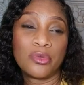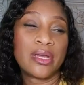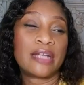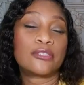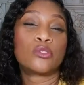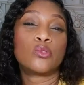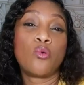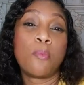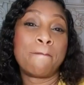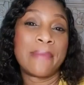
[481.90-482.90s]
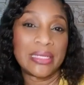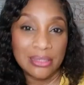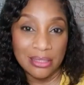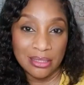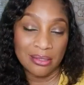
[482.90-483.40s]
But there are so
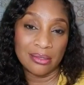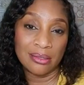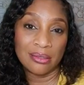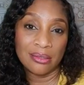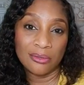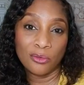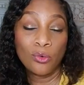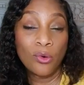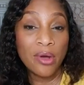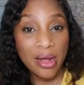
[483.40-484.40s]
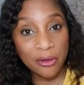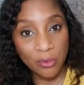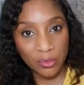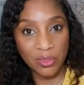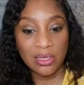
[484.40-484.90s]
many who
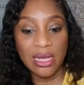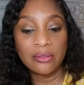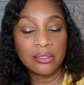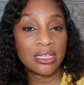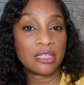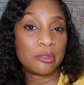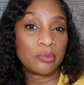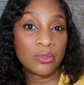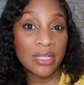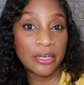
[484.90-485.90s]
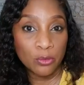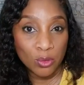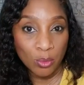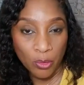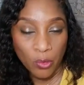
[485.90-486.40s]
are not. And these are the people that
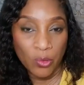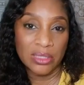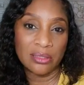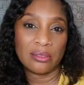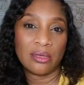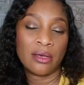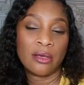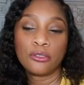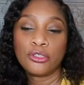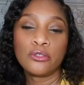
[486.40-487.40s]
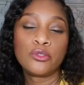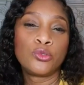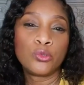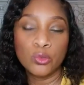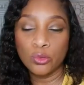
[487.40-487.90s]
you support. You
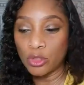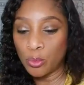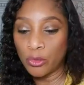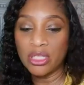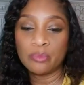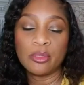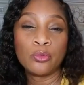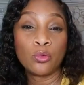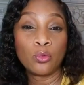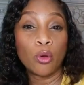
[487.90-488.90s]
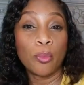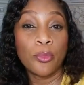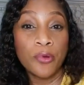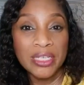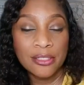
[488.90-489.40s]
just choose to support the people who
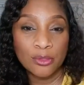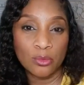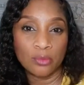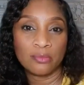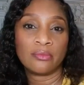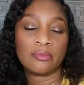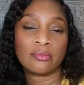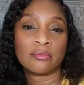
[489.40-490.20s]
oppress you.